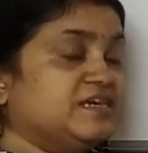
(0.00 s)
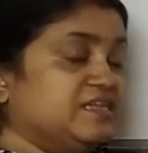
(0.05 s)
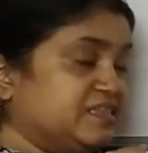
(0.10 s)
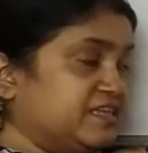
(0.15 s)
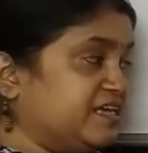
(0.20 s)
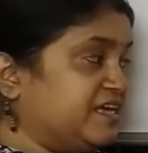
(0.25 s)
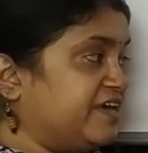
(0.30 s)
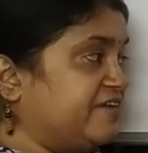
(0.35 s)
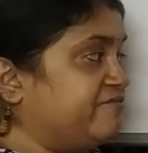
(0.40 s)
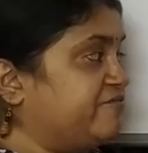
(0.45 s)

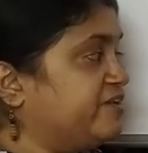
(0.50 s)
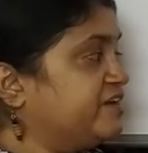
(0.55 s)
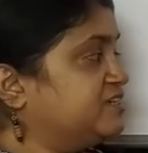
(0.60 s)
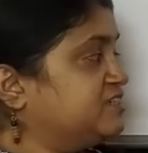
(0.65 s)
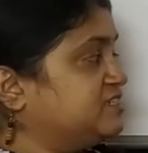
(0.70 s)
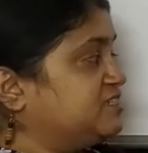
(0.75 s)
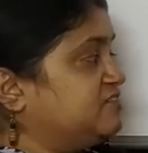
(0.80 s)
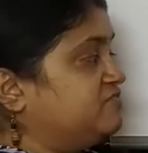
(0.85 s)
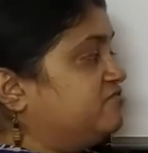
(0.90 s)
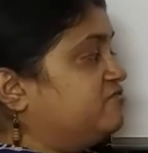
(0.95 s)
the
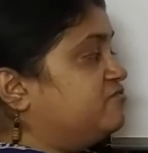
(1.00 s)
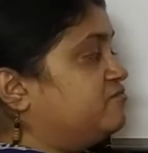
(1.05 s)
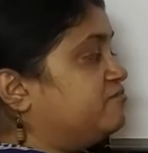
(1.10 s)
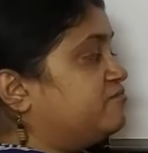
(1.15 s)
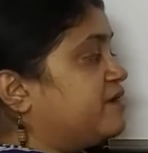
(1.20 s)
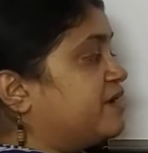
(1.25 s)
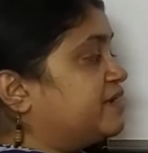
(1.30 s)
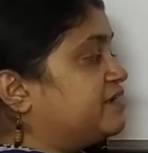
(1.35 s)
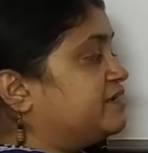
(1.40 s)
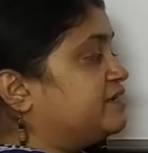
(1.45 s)
effective
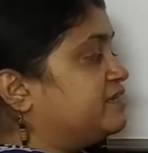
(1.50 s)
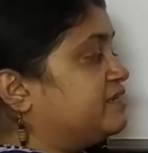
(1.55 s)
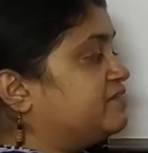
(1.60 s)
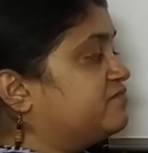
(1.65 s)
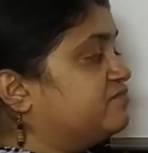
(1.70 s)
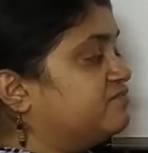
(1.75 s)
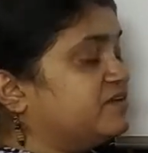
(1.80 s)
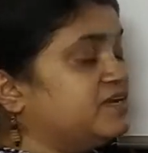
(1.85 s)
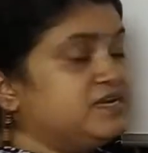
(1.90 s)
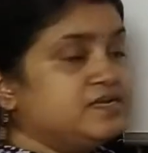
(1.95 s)
magnetic
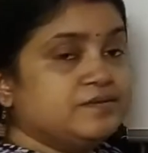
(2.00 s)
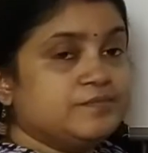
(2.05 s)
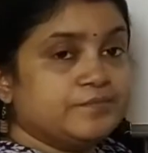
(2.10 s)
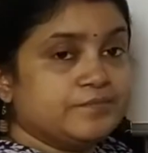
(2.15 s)
field